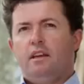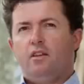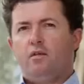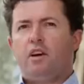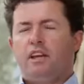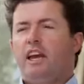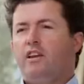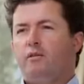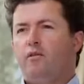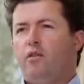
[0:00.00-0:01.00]
Now, you've got to
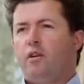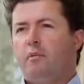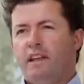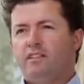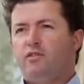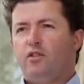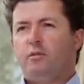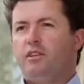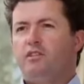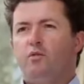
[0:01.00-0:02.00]
cater for a men's
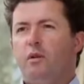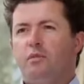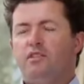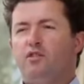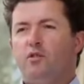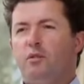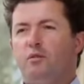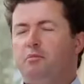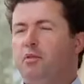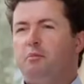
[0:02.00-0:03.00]
tournament, a women's
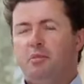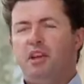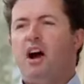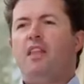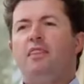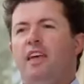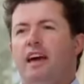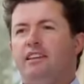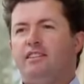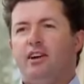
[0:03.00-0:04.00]
tournament, but beyond
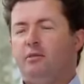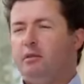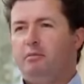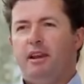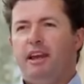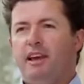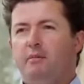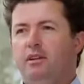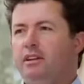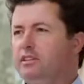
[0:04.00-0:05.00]
that, it's got to be
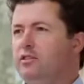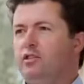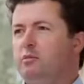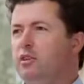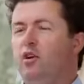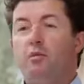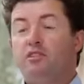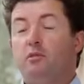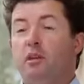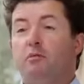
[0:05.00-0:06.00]
playable, it's going to be
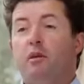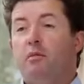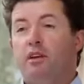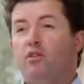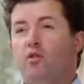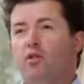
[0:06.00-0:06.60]
open, it's going to be a public